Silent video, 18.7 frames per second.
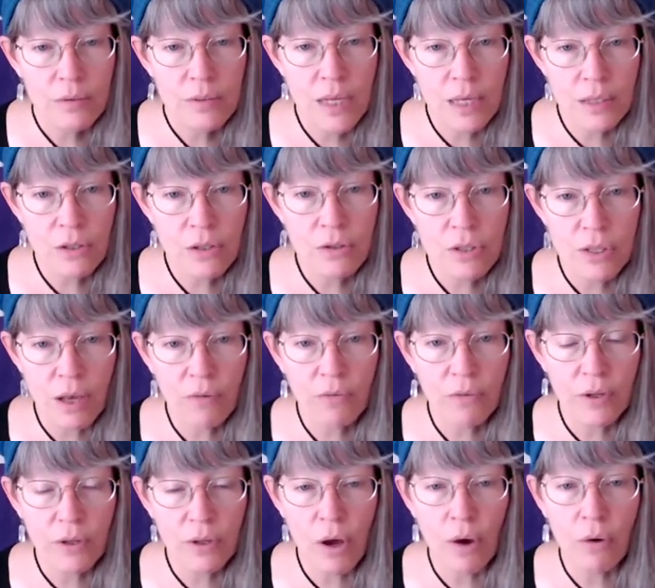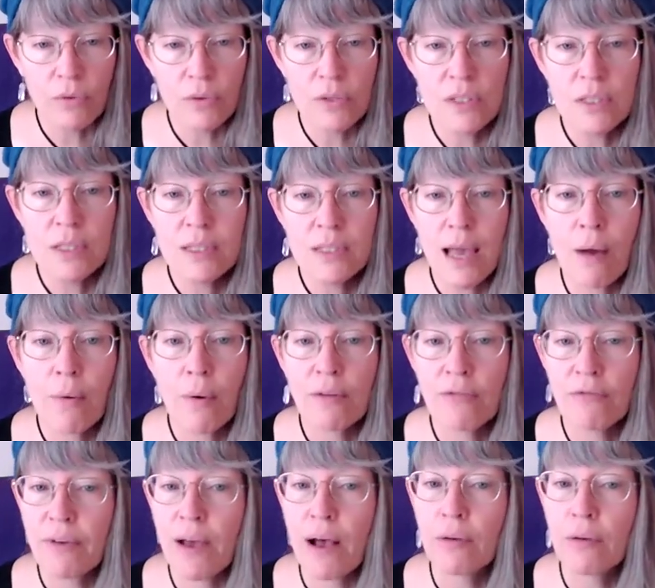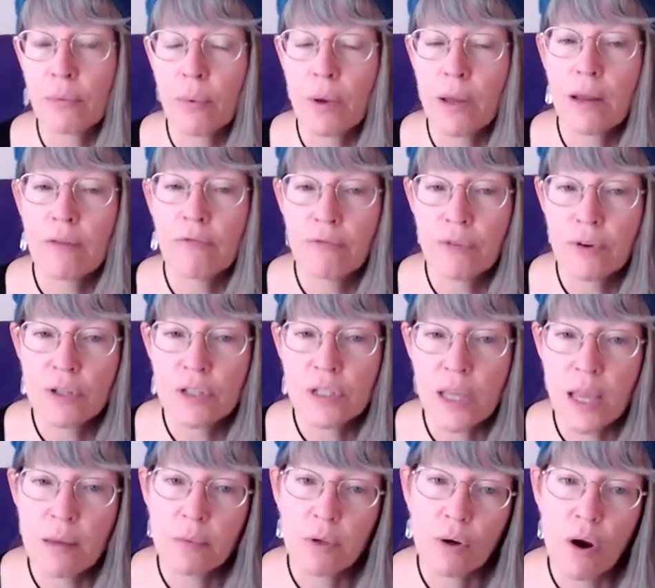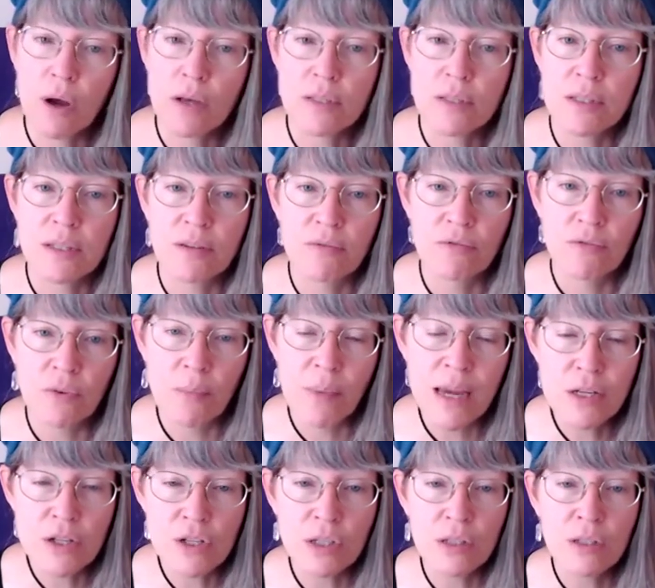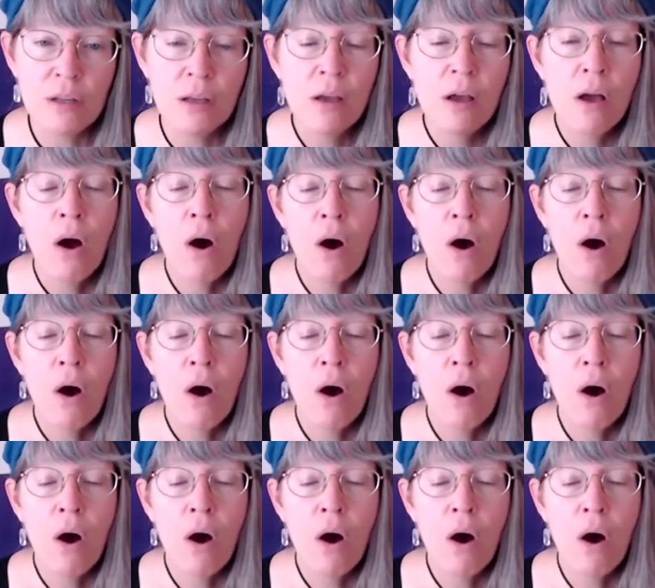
Send yourself a note. This is how I felt when I first came across this information